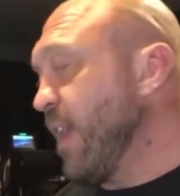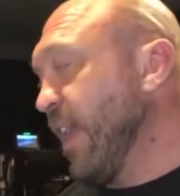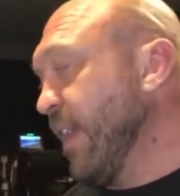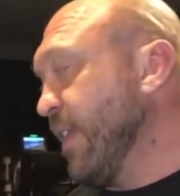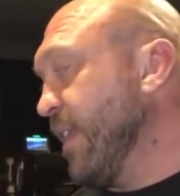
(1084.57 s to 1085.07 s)

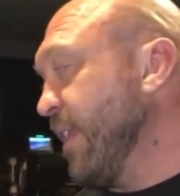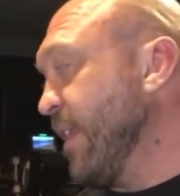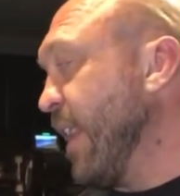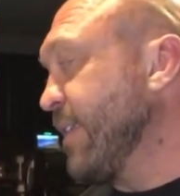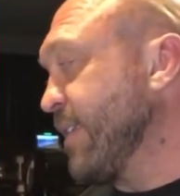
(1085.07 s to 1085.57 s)
And
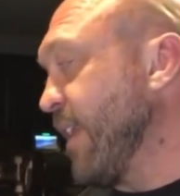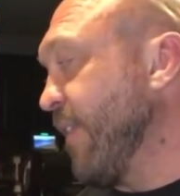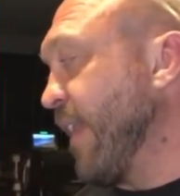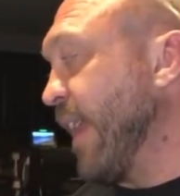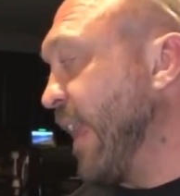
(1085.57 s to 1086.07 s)
not to say
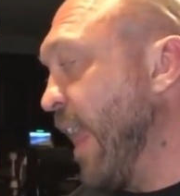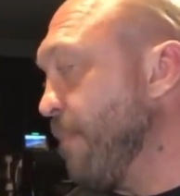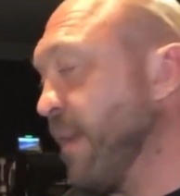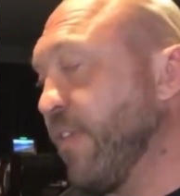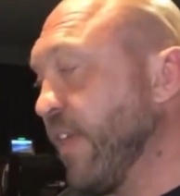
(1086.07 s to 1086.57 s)
that I
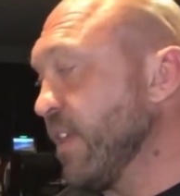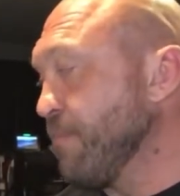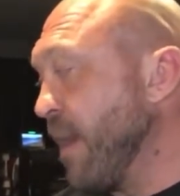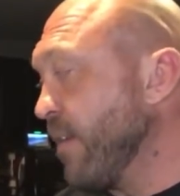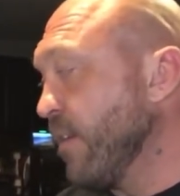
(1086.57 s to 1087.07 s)
can't make things
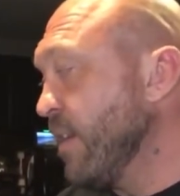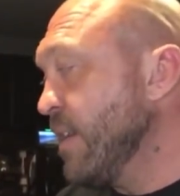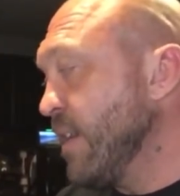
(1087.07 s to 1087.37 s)
better.